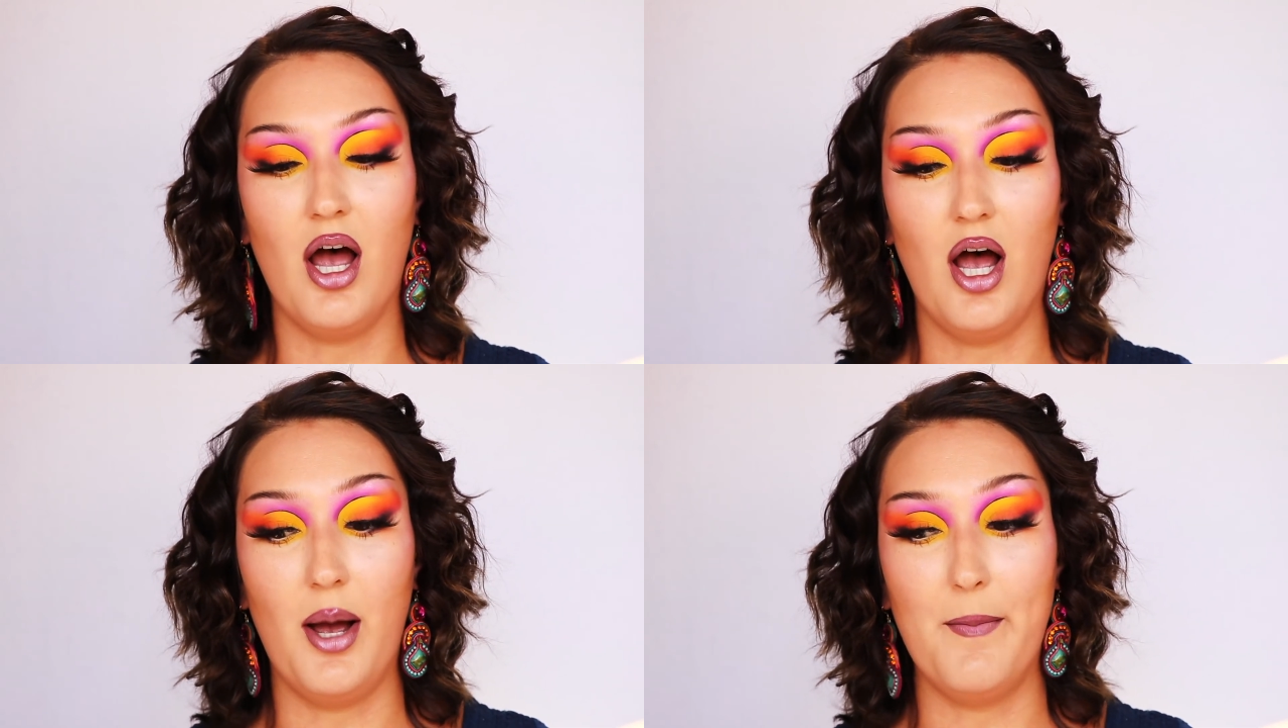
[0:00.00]

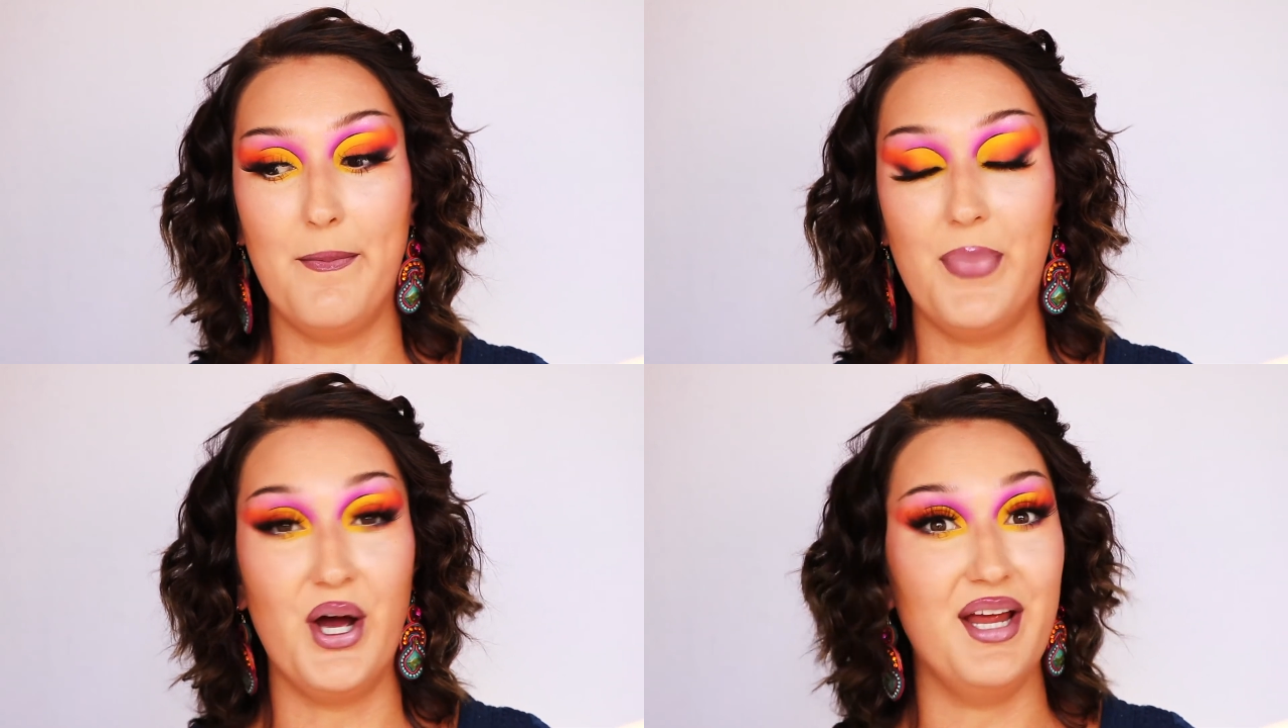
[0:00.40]

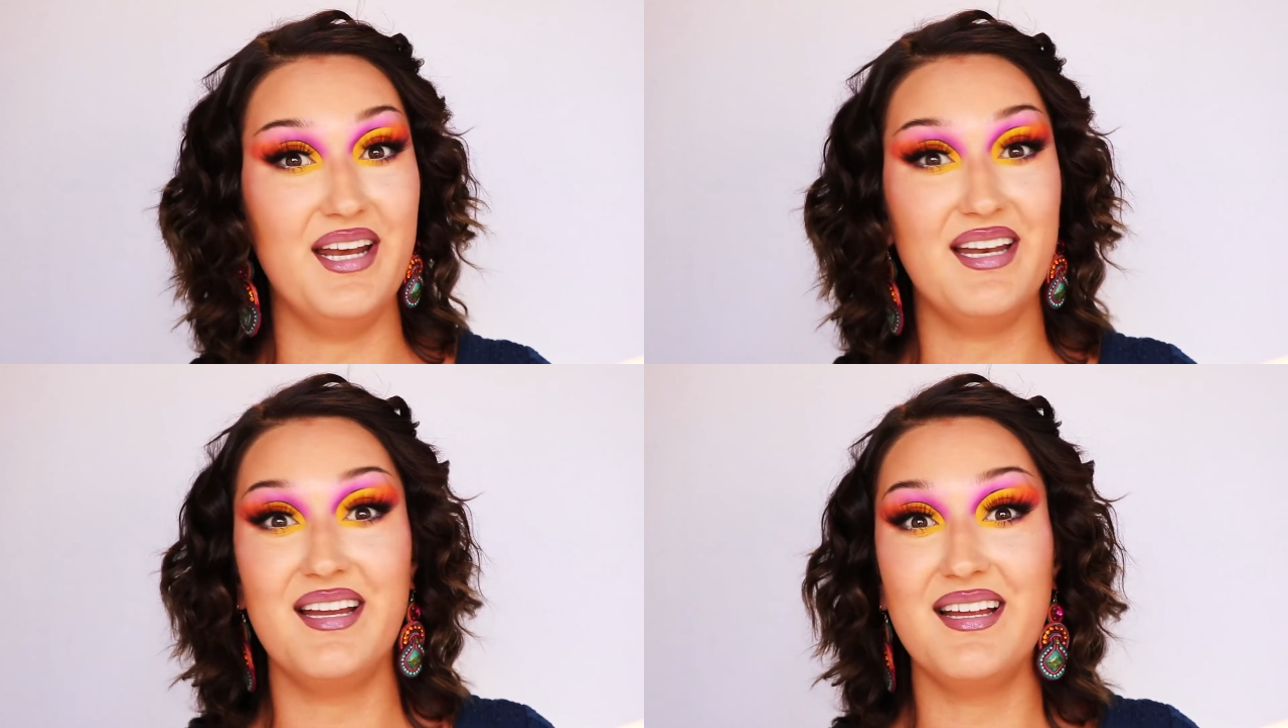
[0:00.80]

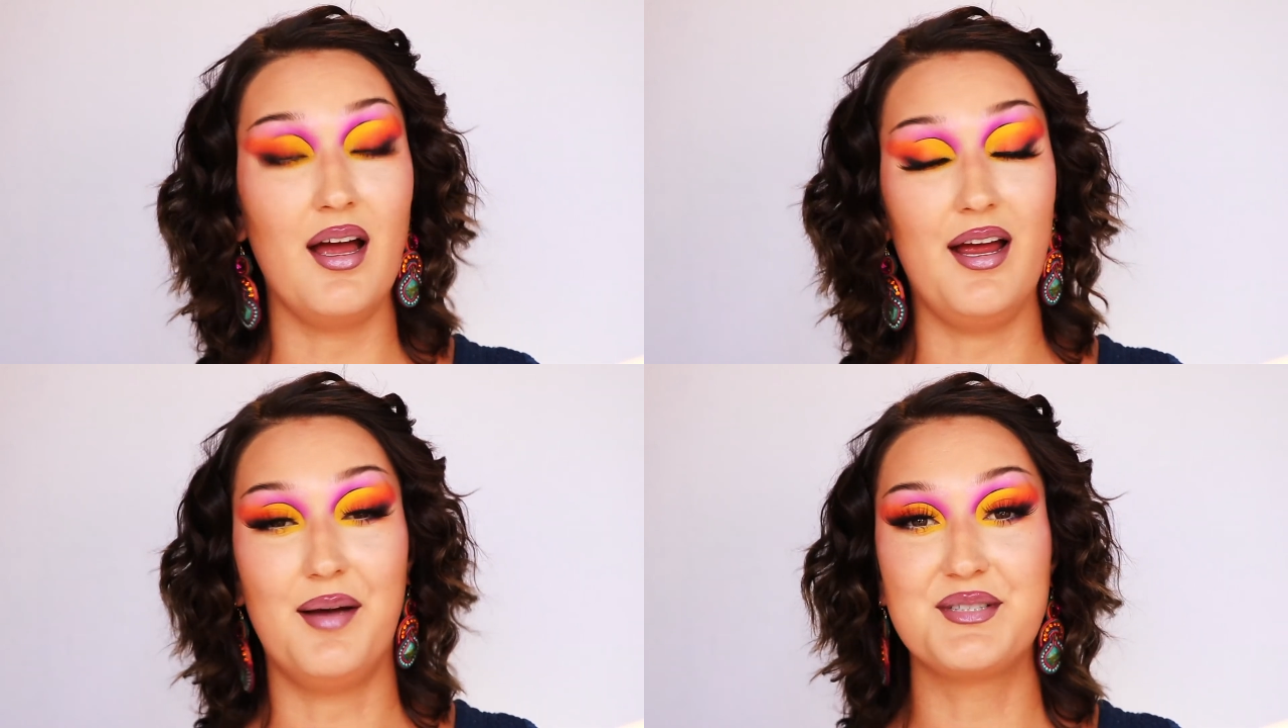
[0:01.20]
But
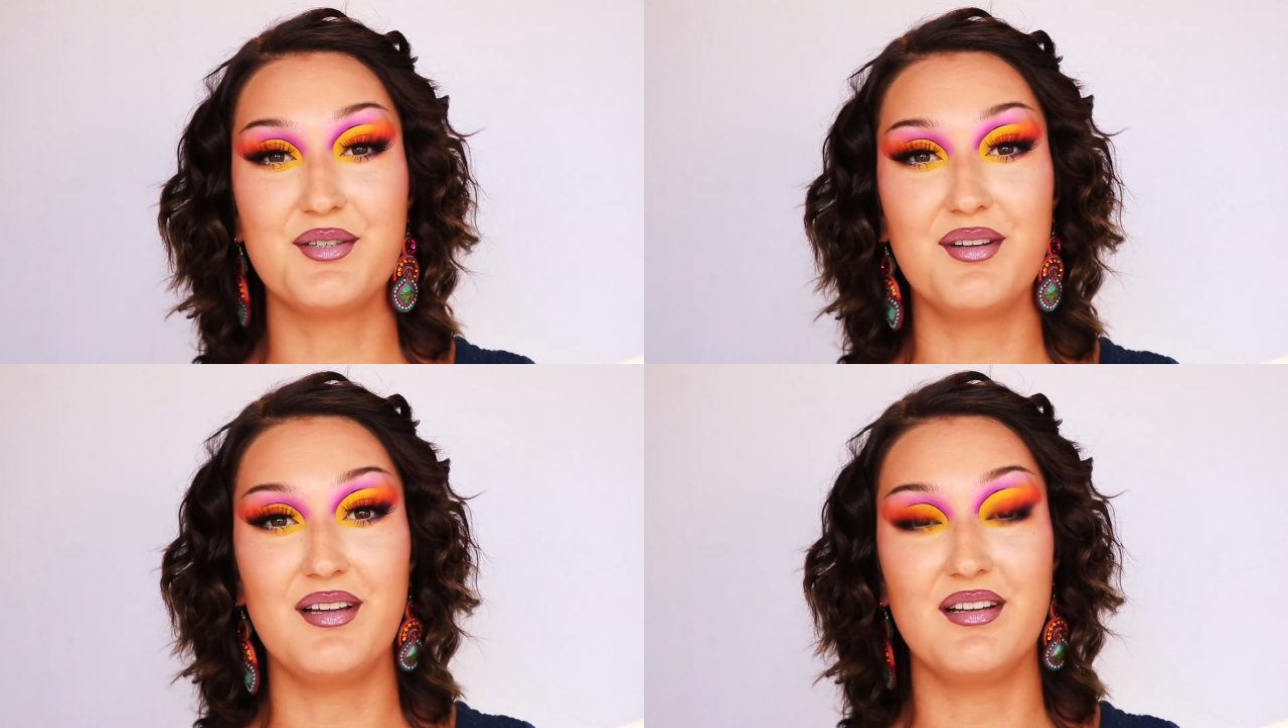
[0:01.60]
I
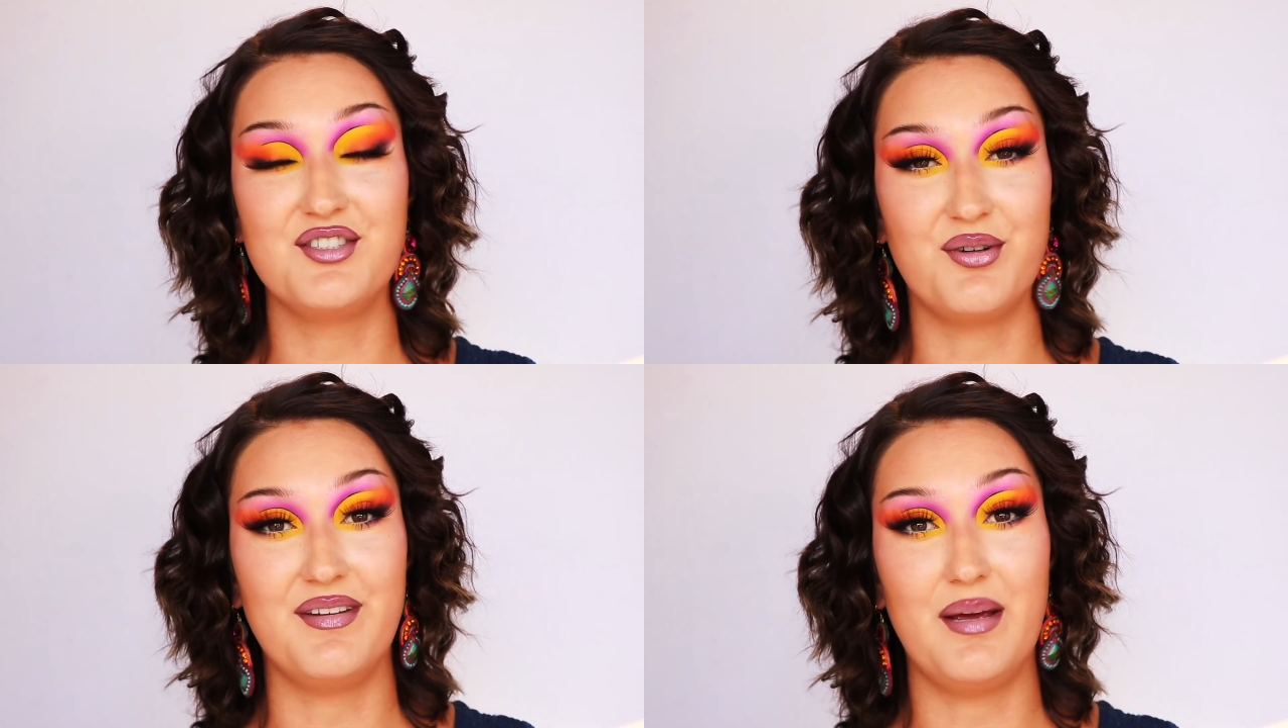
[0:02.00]
absolutely
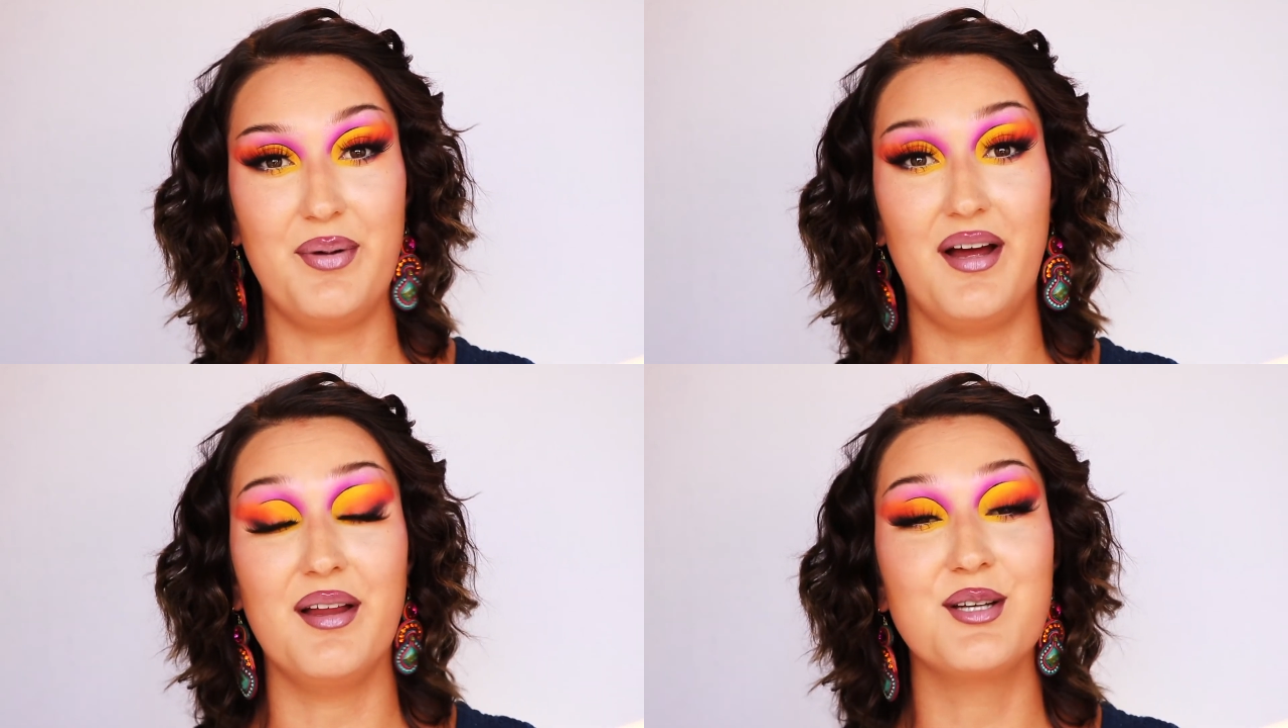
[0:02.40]
enjoyed that
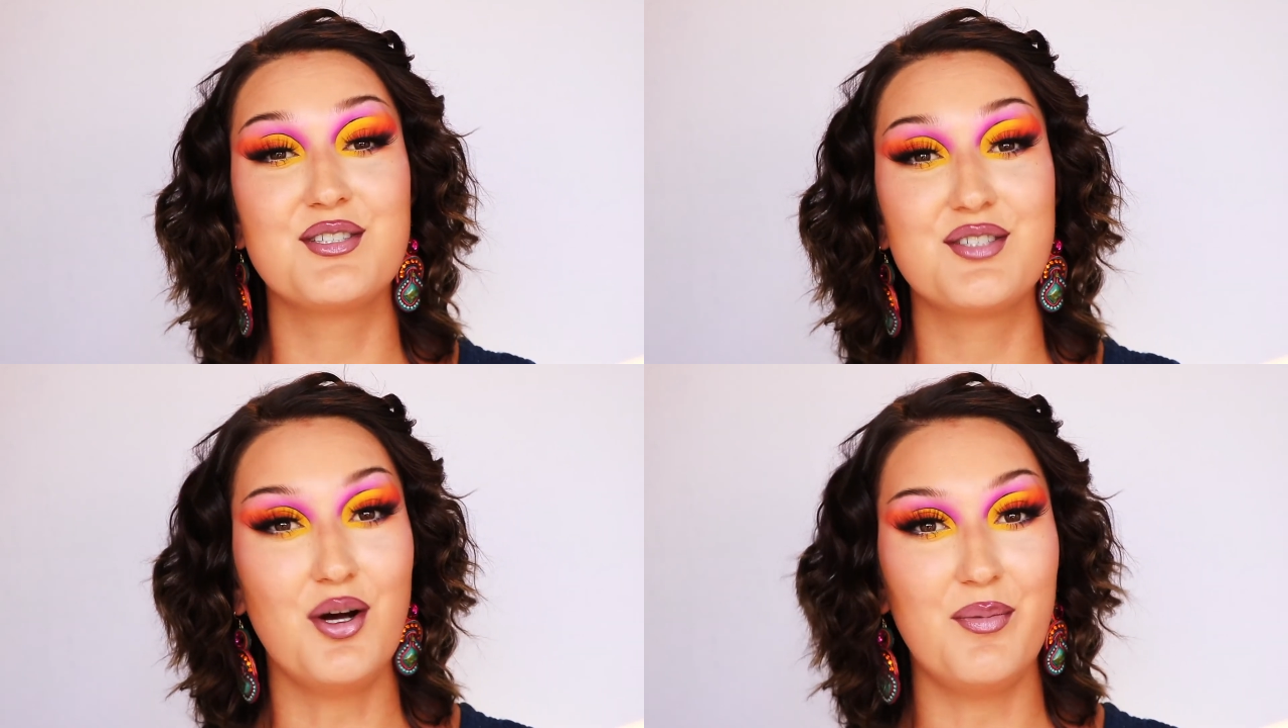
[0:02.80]
palette
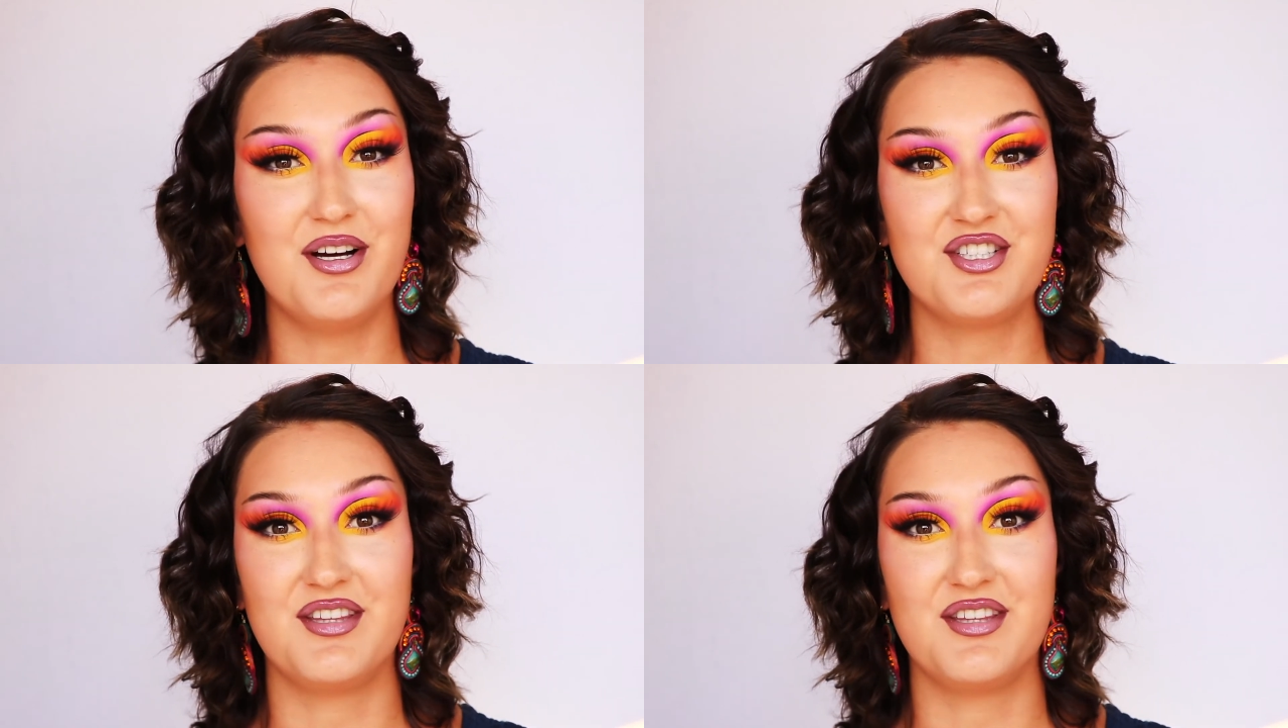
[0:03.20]
so much.